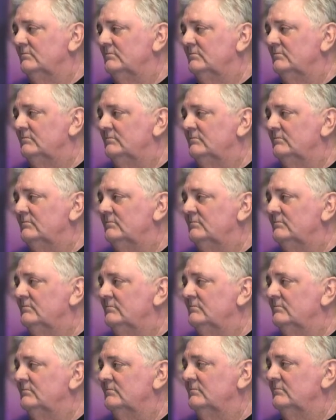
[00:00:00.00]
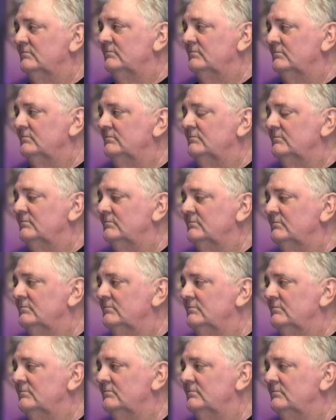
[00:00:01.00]

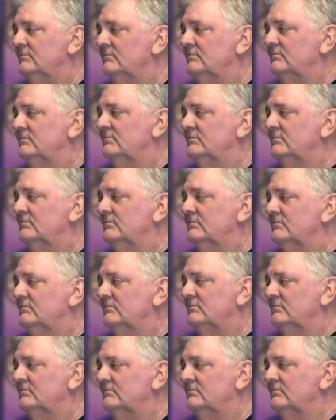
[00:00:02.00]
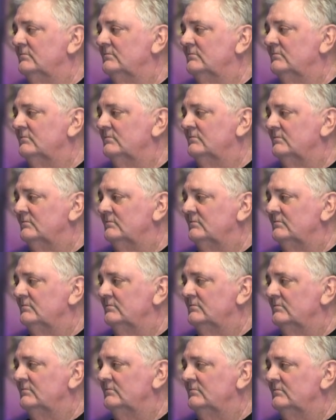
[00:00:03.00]

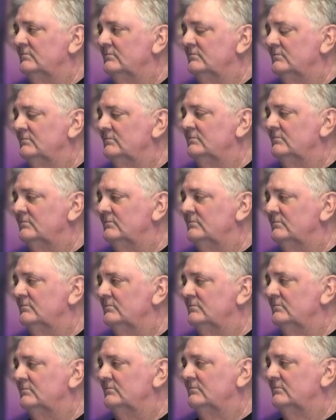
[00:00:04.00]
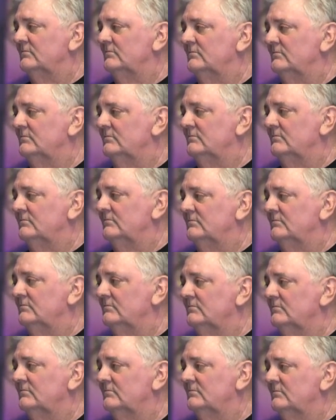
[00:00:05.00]

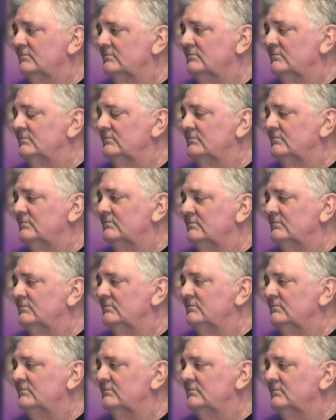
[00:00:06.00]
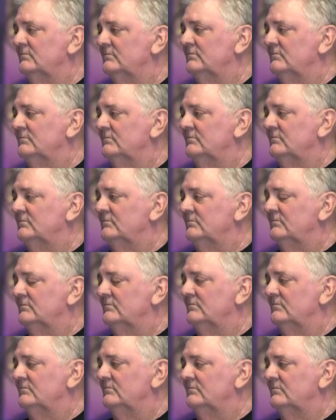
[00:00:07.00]
No words are spoken by the person on screen.